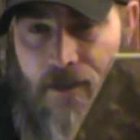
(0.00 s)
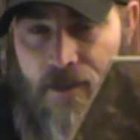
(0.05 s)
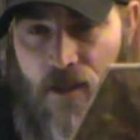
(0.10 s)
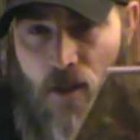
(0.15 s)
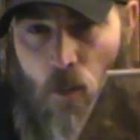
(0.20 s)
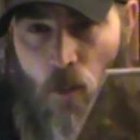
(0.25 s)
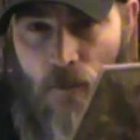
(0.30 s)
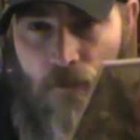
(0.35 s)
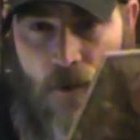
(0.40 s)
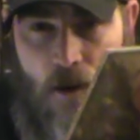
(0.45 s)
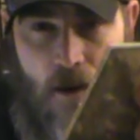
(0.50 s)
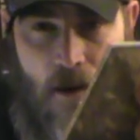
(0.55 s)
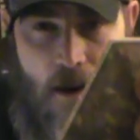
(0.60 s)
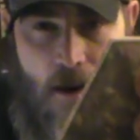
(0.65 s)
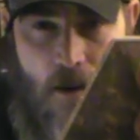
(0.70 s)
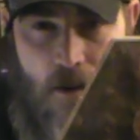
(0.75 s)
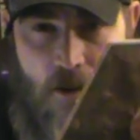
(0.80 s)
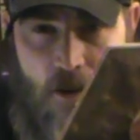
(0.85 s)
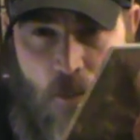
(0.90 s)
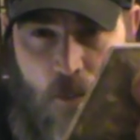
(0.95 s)
Uh, so if your
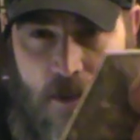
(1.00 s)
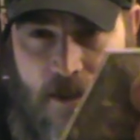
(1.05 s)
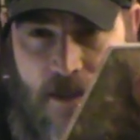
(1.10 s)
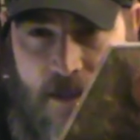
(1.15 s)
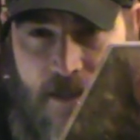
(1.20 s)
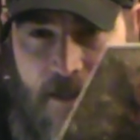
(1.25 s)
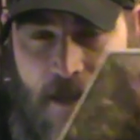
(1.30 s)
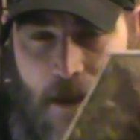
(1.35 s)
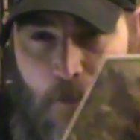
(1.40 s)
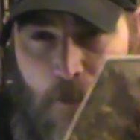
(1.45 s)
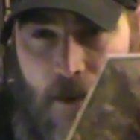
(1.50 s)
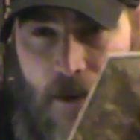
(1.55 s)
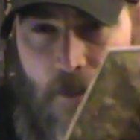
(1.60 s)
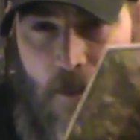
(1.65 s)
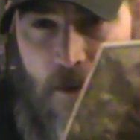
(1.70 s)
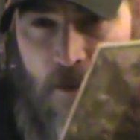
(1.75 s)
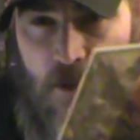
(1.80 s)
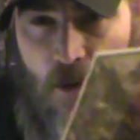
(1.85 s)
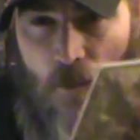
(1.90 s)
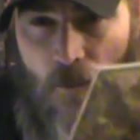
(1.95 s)
character was to step into
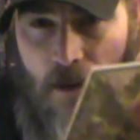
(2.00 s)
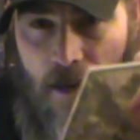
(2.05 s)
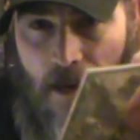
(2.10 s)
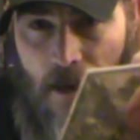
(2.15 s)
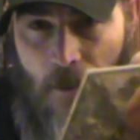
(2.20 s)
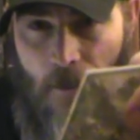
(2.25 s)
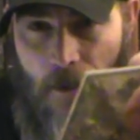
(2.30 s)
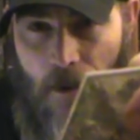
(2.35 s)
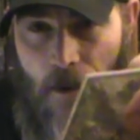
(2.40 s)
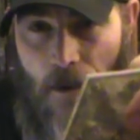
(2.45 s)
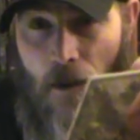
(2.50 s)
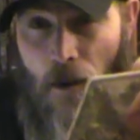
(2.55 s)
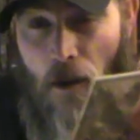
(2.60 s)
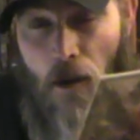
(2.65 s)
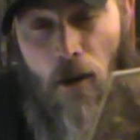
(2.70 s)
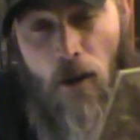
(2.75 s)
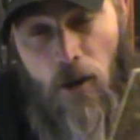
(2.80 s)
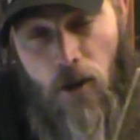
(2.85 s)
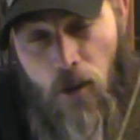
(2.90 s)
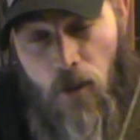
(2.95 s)
this green area,
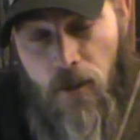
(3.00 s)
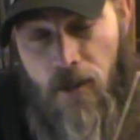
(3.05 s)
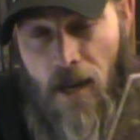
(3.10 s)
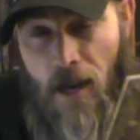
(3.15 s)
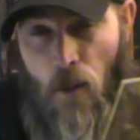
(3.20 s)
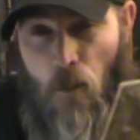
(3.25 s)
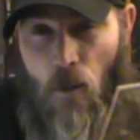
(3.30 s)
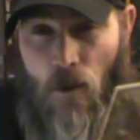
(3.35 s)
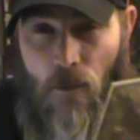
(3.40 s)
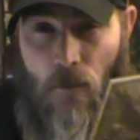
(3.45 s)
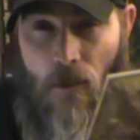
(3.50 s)
you take one